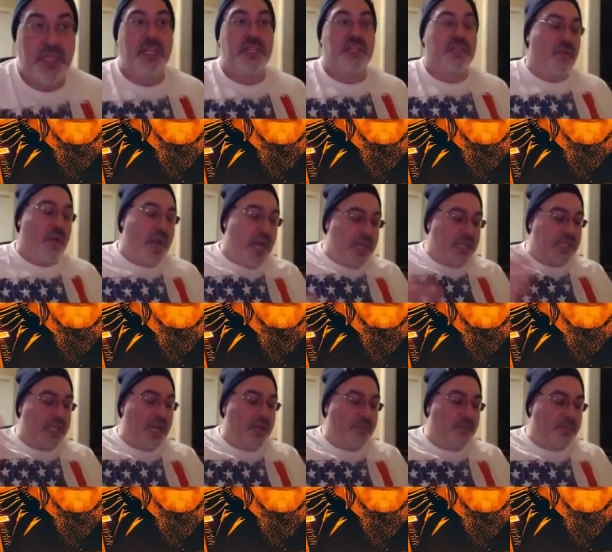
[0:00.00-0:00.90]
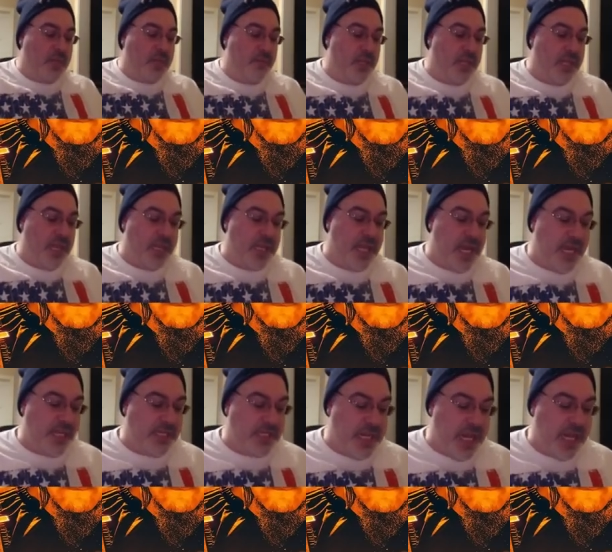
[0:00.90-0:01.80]
So anytime something like that
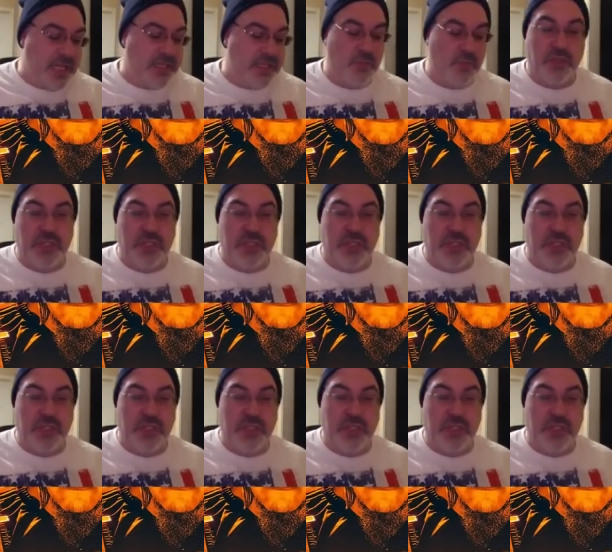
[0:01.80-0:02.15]
is not supposed to